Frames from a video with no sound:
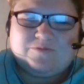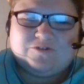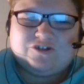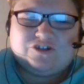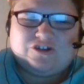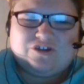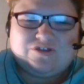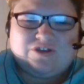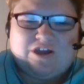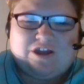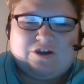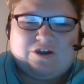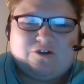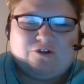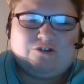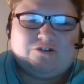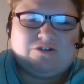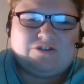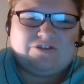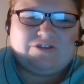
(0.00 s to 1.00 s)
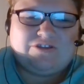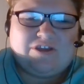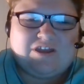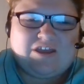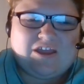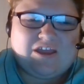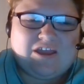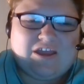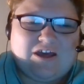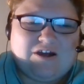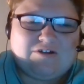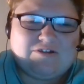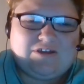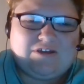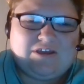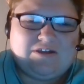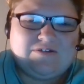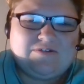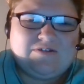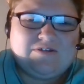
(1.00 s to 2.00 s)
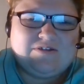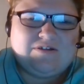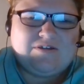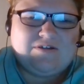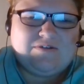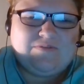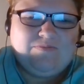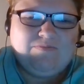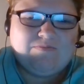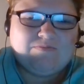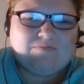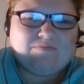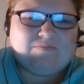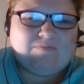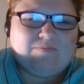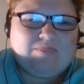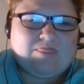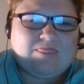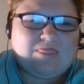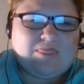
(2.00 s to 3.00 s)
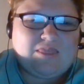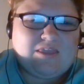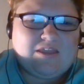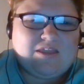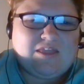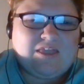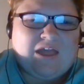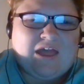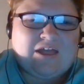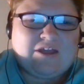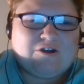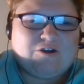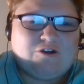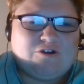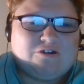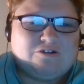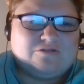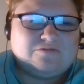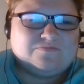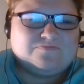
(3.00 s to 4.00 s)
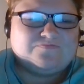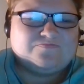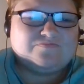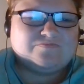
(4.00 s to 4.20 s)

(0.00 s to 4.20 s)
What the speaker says: ambushes that occurred in Lincoln County. That occurred.